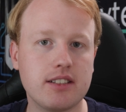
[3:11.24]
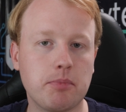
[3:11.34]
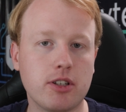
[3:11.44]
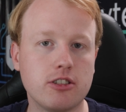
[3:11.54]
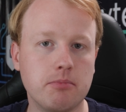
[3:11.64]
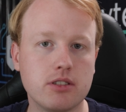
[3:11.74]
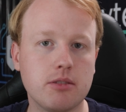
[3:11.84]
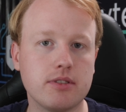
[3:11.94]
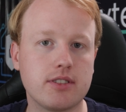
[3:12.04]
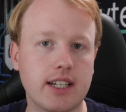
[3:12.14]
expose
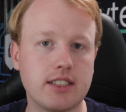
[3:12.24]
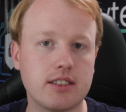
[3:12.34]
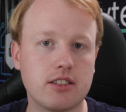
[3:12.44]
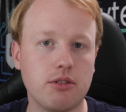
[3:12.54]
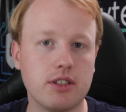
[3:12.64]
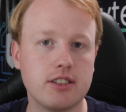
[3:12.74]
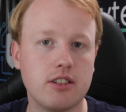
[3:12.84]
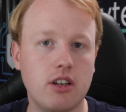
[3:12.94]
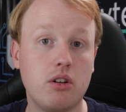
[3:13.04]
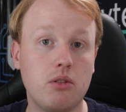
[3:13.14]
multiple states to us.
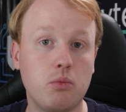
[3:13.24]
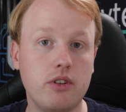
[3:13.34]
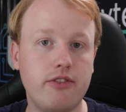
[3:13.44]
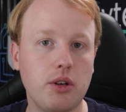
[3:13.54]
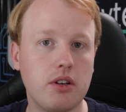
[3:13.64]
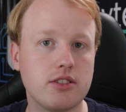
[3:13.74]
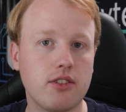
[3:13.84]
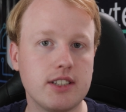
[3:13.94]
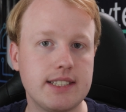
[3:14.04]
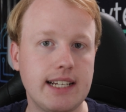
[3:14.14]
We'll focus
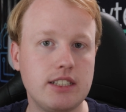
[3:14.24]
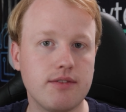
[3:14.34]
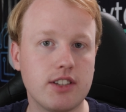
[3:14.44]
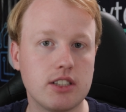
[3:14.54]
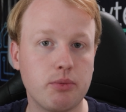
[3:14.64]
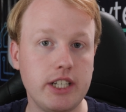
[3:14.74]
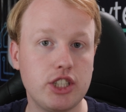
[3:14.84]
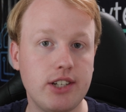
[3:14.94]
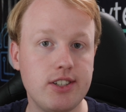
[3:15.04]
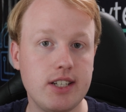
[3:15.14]
on the state of the switch
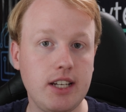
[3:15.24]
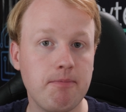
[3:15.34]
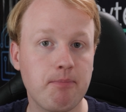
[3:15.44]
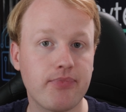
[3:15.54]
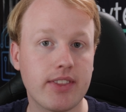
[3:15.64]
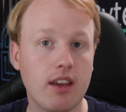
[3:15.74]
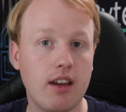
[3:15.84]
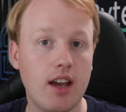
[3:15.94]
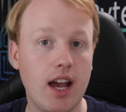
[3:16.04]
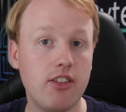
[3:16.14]
entity
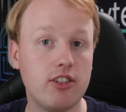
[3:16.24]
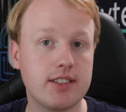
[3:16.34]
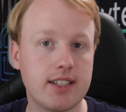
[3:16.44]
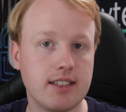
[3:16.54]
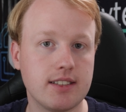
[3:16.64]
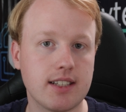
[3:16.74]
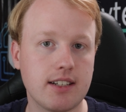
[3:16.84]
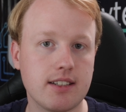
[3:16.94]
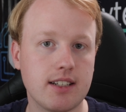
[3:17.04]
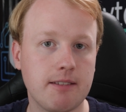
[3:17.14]
and the status
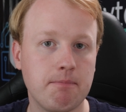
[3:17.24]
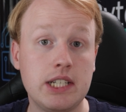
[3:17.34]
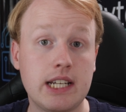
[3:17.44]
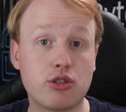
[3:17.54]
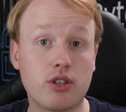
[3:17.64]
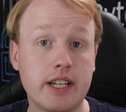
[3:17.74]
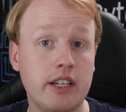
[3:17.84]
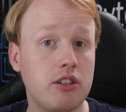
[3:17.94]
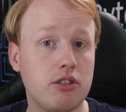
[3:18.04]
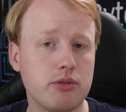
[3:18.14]
entity.
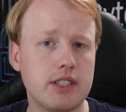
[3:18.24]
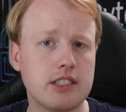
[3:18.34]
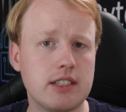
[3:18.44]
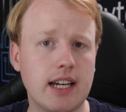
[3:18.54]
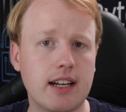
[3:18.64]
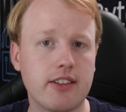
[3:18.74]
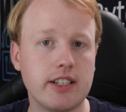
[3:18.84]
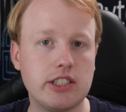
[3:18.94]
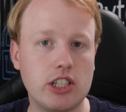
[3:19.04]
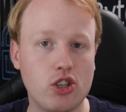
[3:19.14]
Naturally, you'll need to tailor
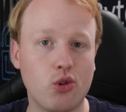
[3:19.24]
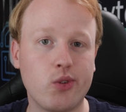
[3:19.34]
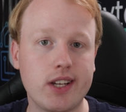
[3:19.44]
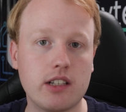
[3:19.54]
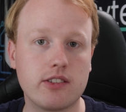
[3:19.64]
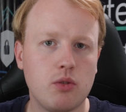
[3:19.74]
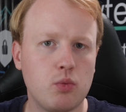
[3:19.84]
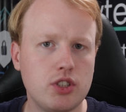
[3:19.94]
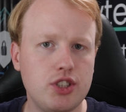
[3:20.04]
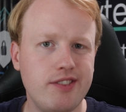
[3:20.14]
this to your needs.
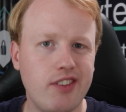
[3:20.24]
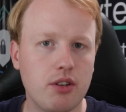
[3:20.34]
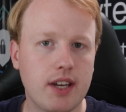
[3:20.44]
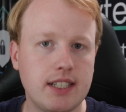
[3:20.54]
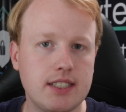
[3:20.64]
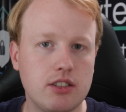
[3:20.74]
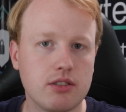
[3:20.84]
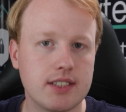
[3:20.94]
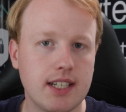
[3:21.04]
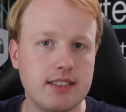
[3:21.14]
Once you've located
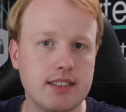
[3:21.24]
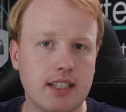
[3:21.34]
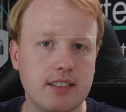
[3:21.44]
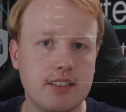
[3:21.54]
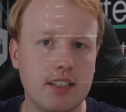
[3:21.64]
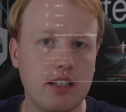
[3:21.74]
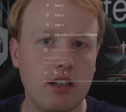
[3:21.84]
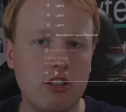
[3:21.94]
your status entity,